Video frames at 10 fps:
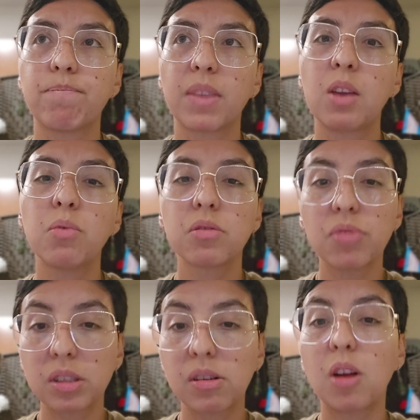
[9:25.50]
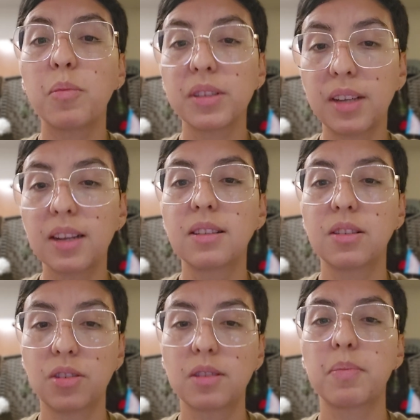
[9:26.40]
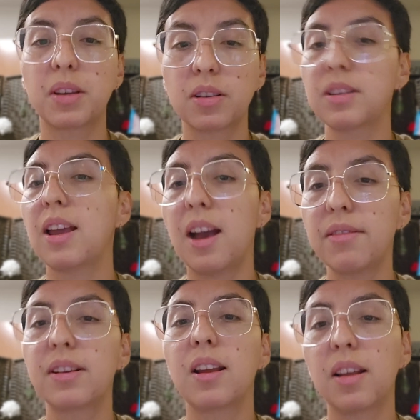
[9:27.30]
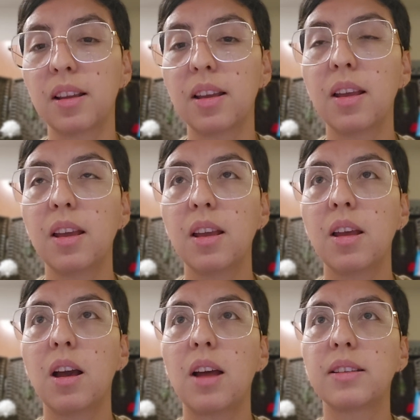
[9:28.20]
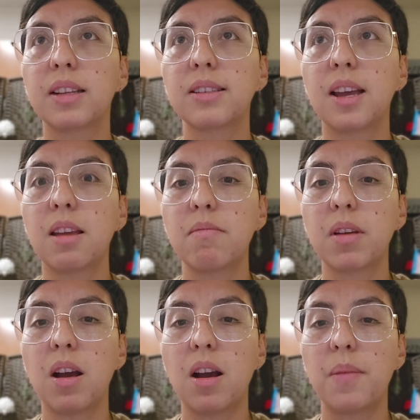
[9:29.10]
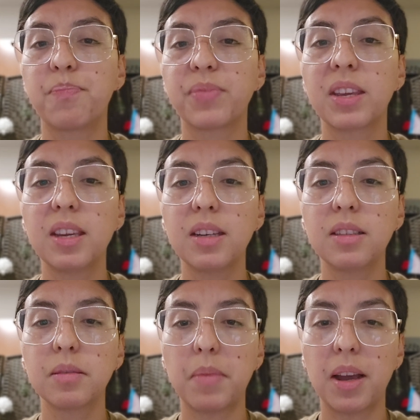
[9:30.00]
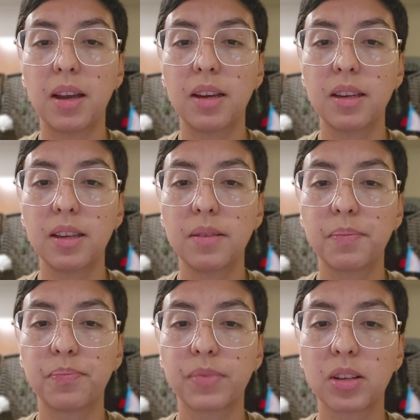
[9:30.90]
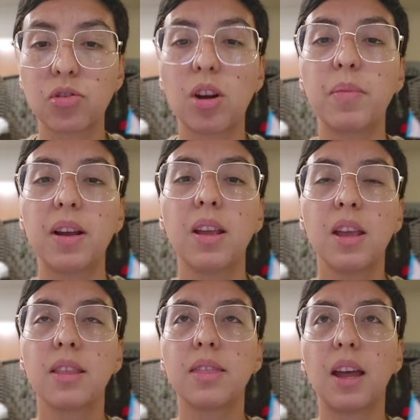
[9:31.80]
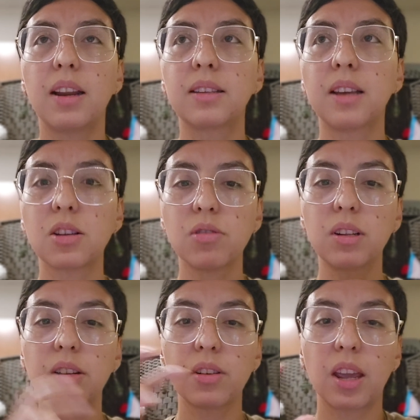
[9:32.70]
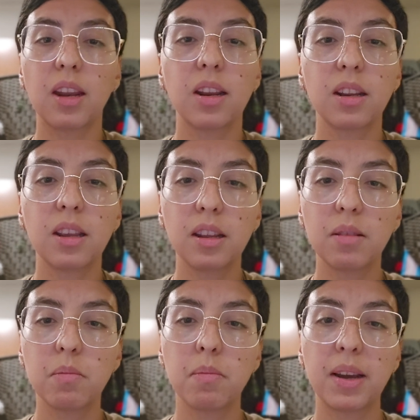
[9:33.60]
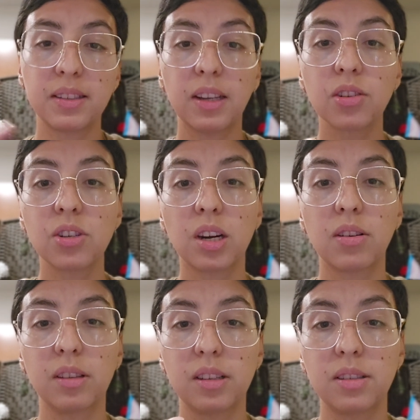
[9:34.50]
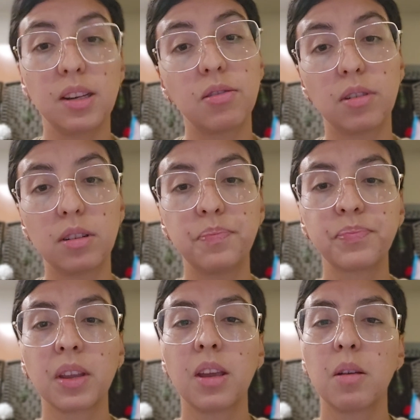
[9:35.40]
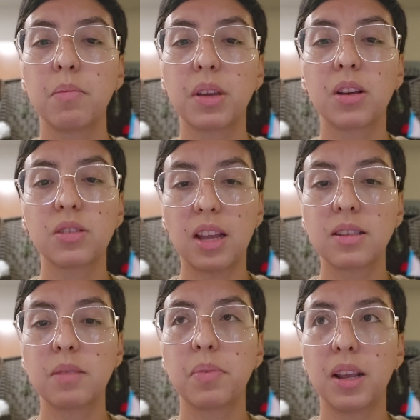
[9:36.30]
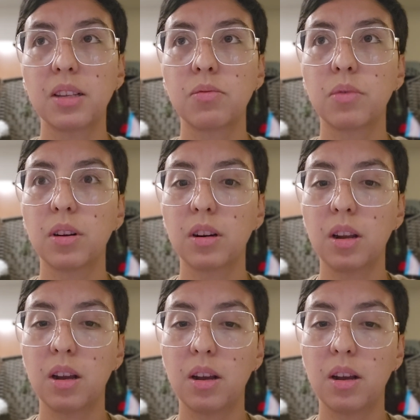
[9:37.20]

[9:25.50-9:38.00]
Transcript: It was re-traumatizing, just because I haven't at that time healed my trauma, that is actually located in my second chakra, the sacral, because that's the place where